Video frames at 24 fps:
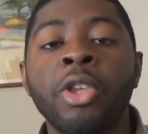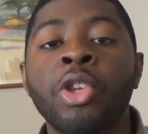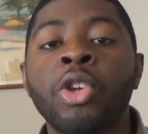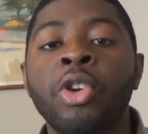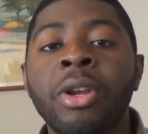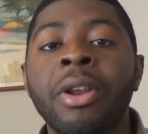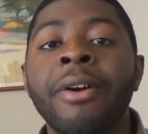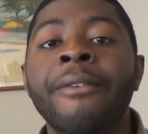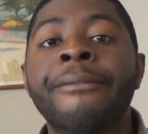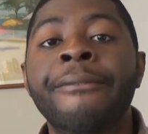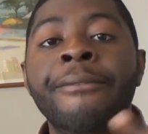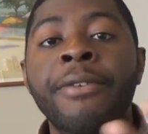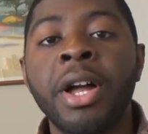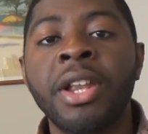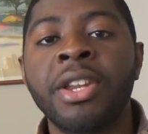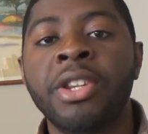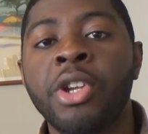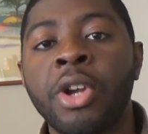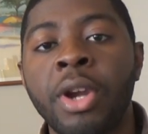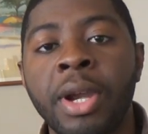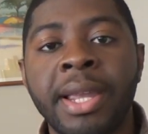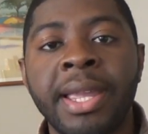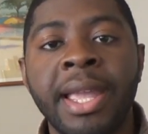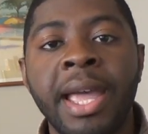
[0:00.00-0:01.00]
you're going to
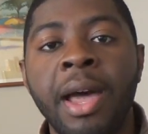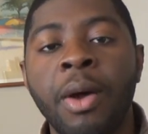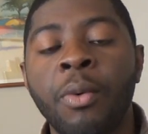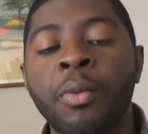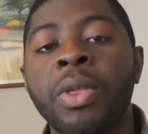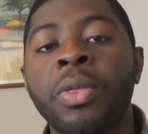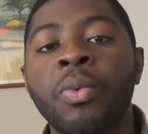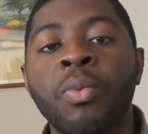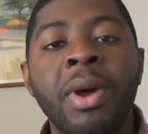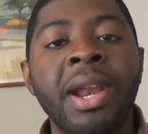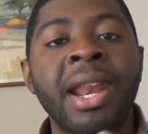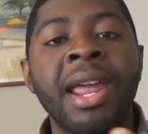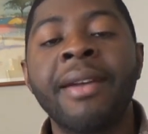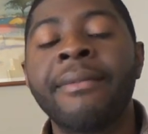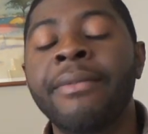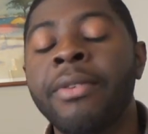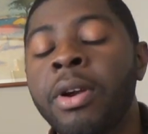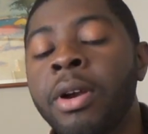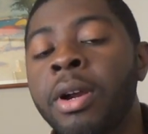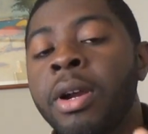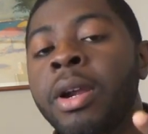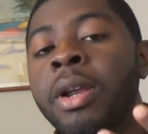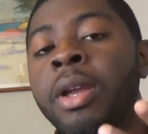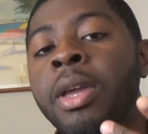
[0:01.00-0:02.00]
fund your account with
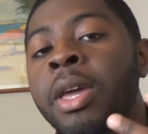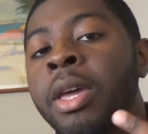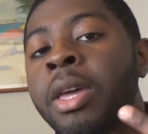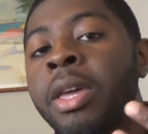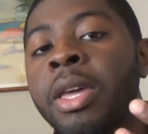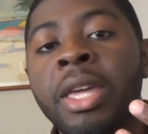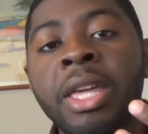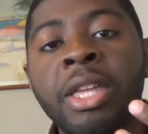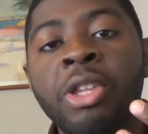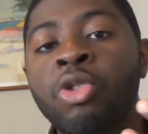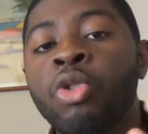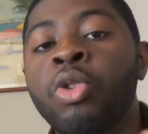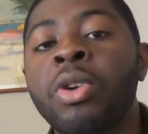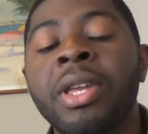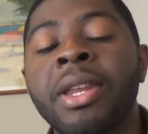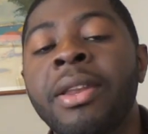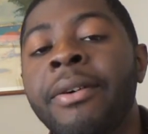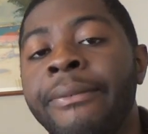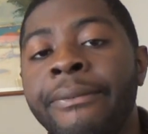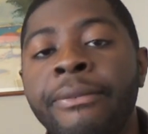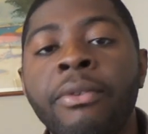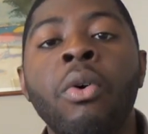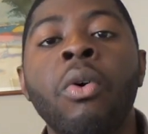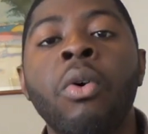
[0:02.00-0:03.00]
whatever you
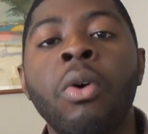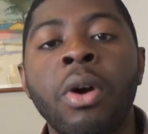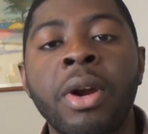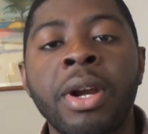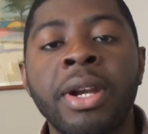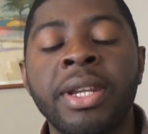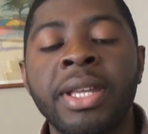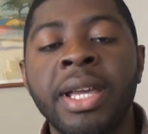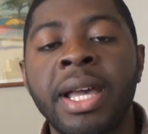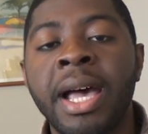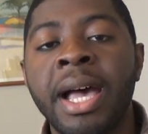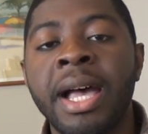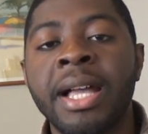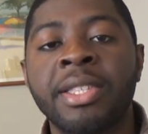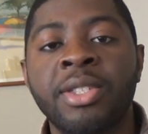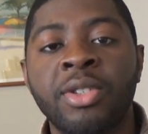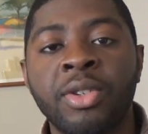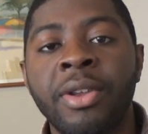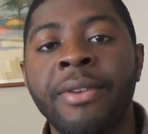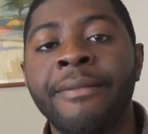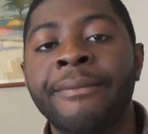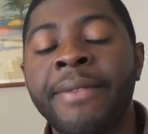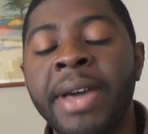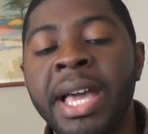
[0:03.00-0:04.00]
can afford
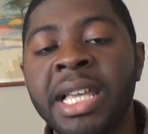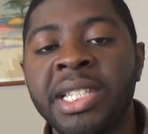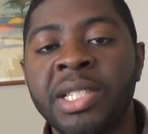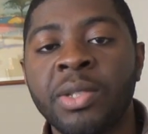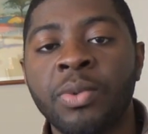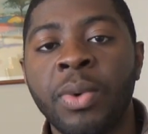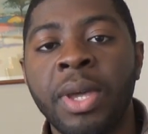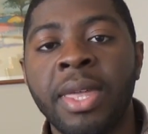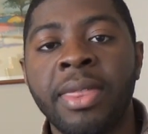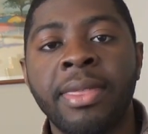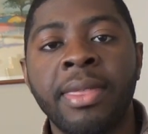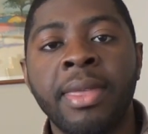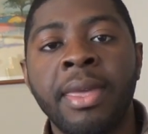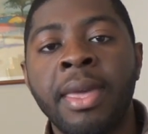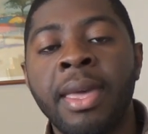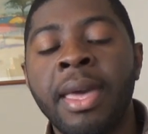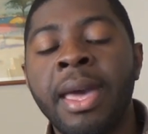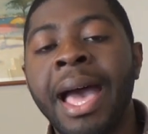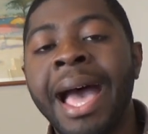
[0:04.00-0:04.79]
to invest with.